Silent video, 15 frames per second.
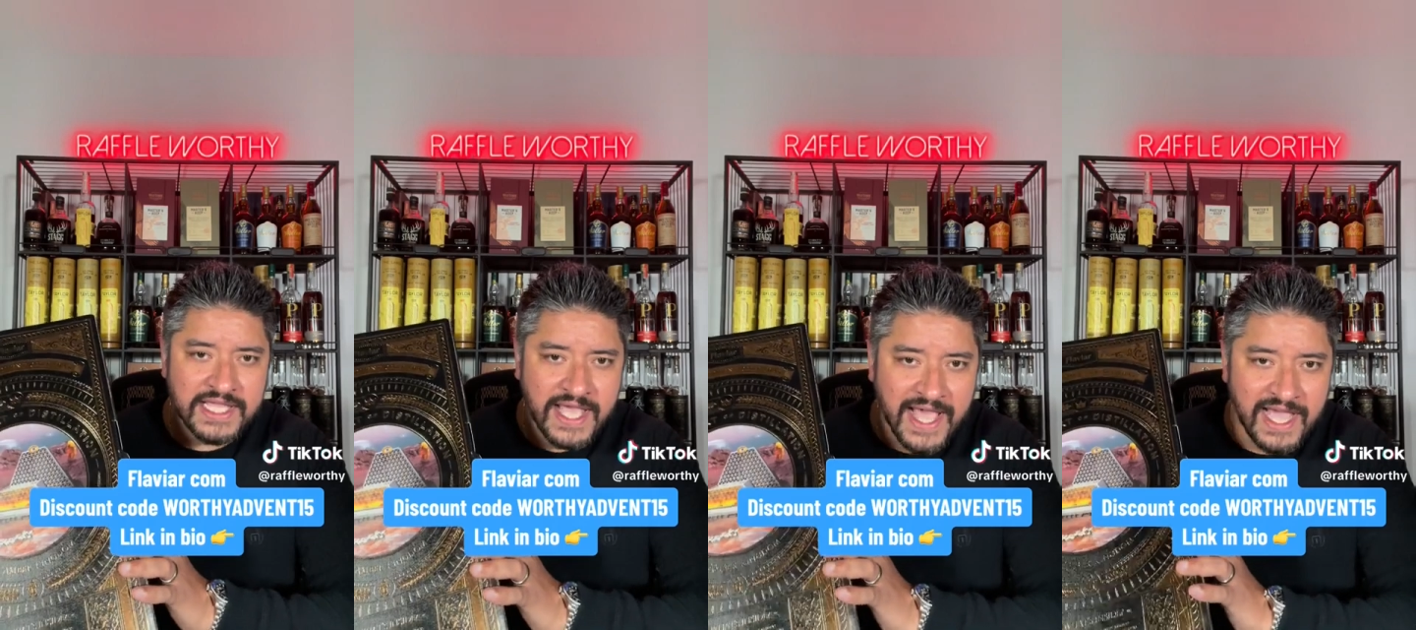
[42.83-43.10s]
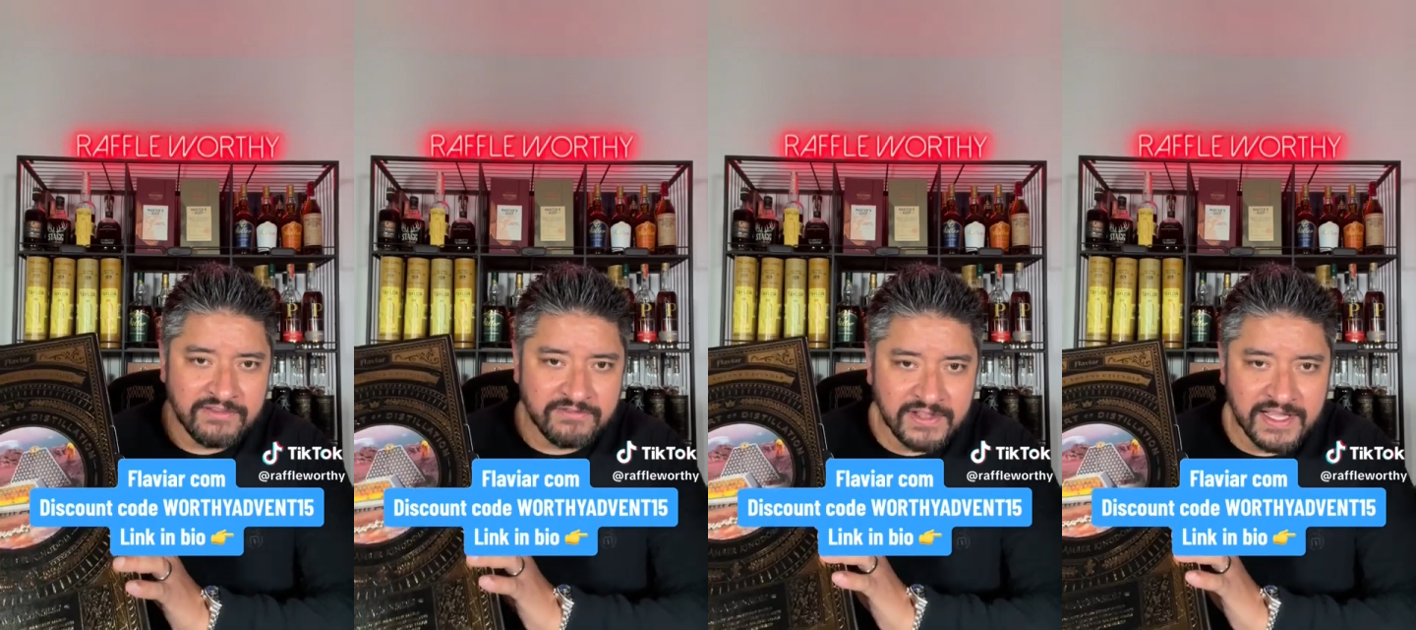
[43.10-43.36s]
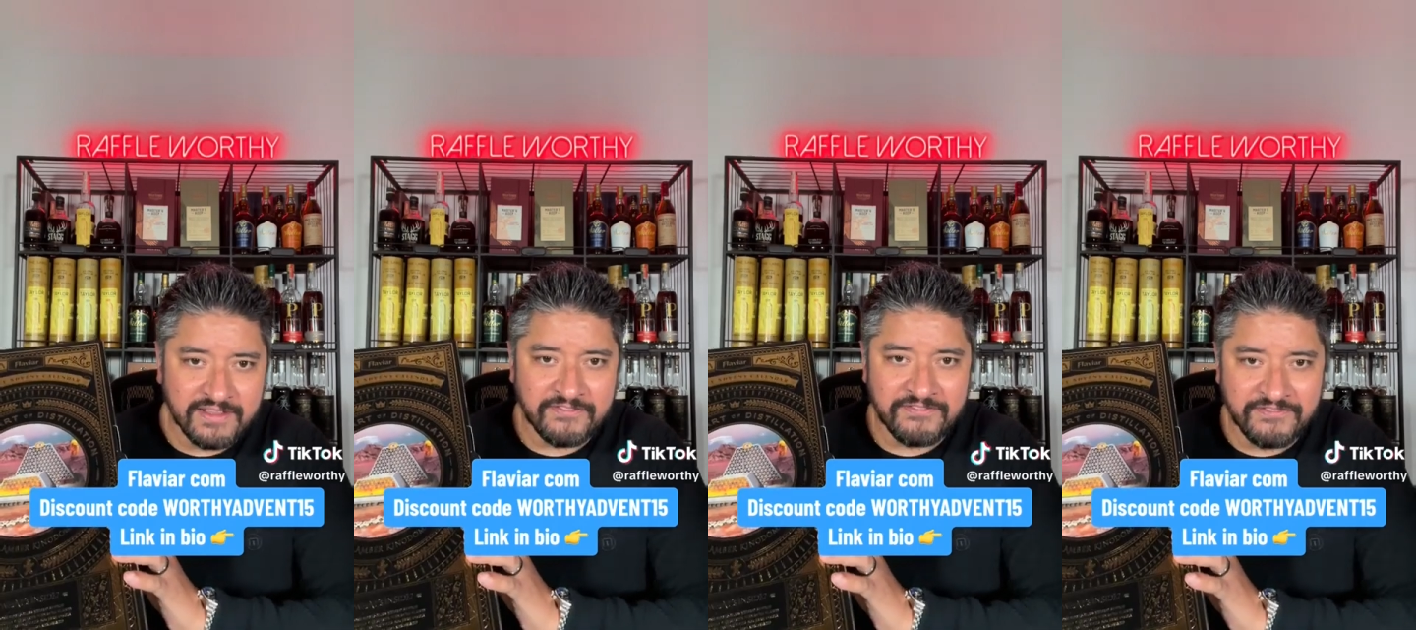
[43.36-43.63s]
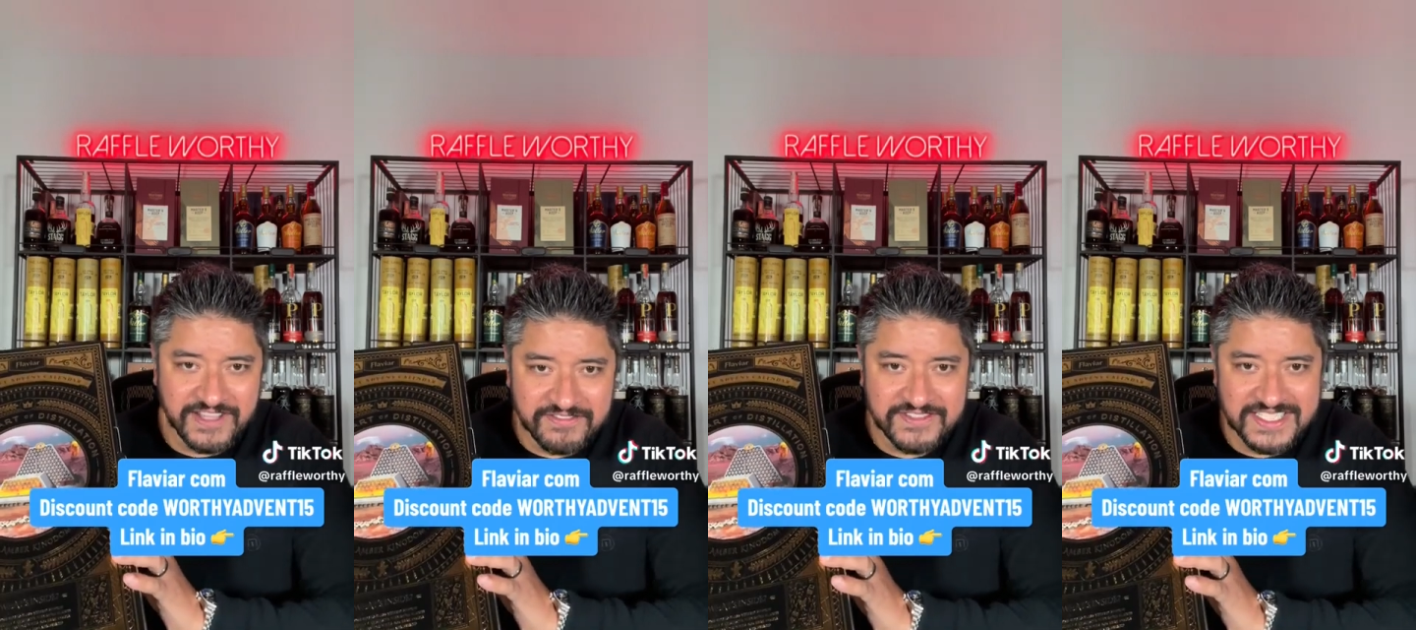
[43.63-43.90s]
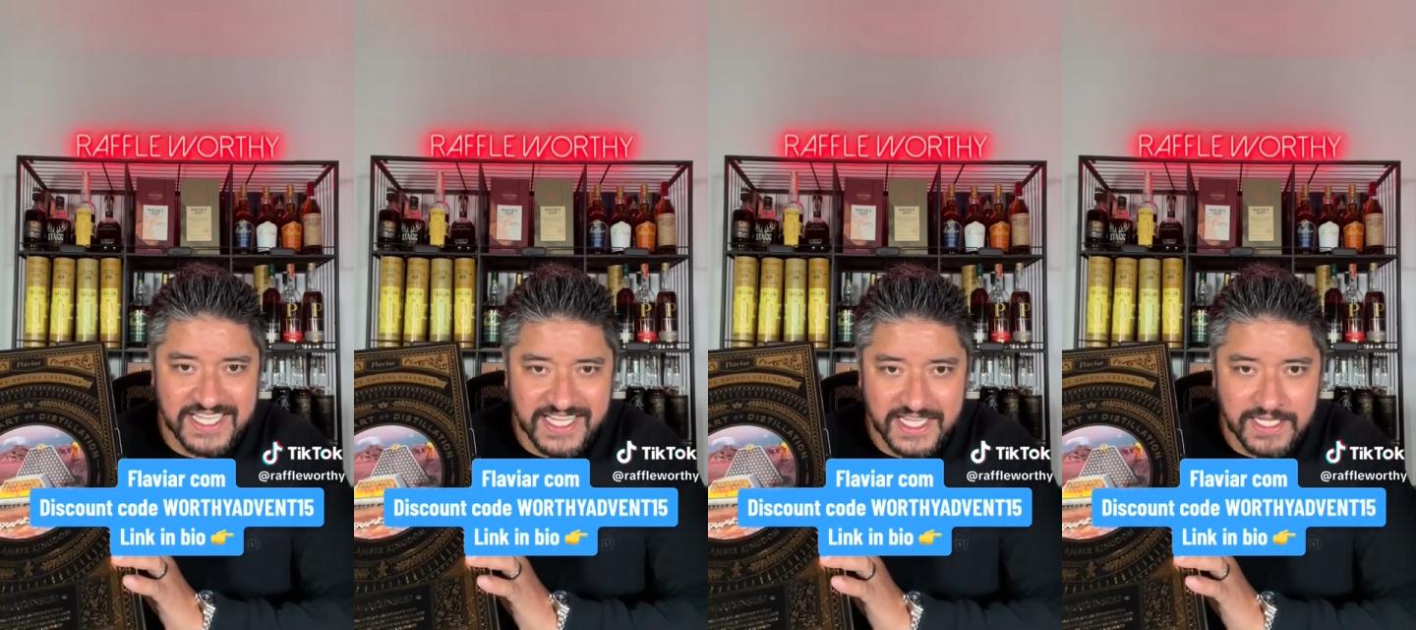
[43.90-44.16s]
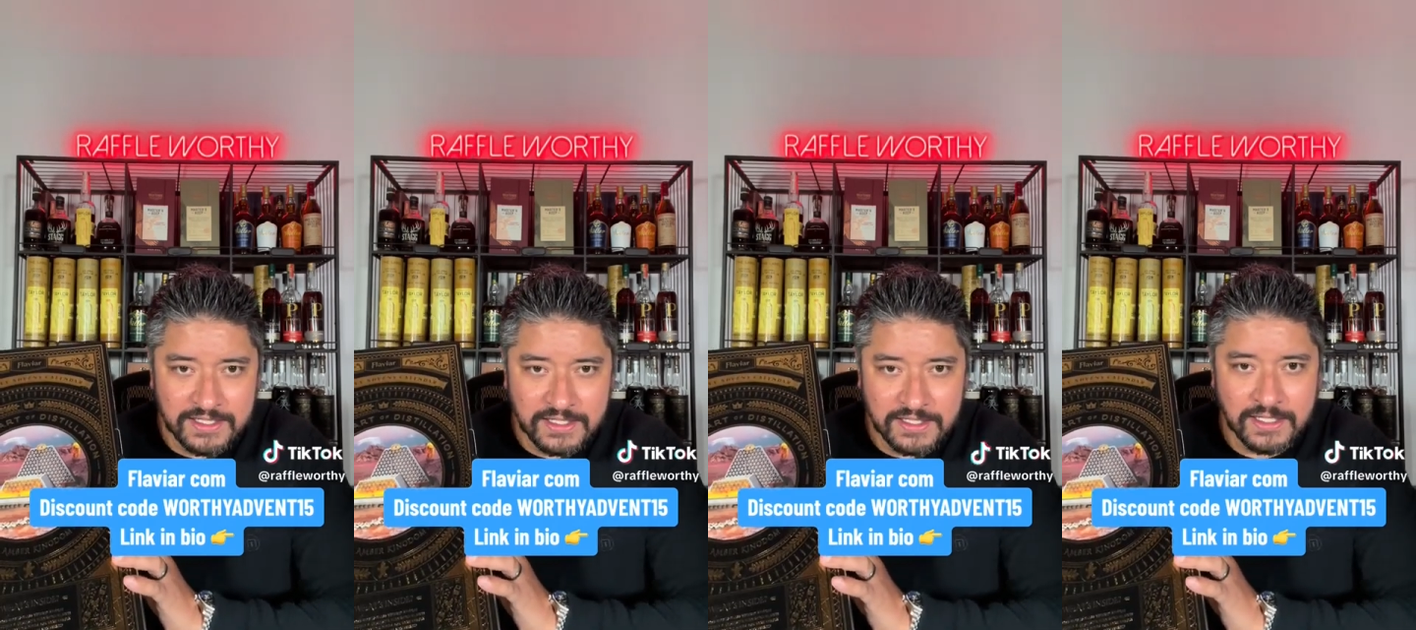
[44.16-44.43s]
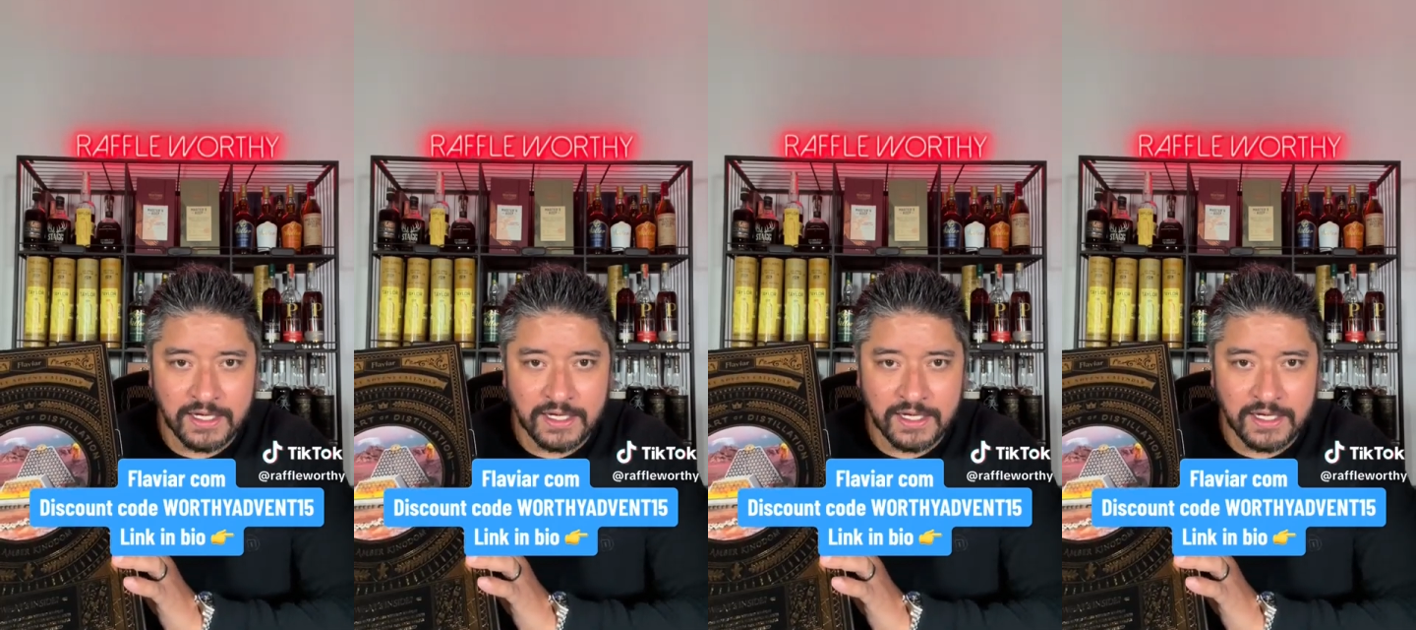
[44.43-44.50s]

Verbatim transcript: advent 15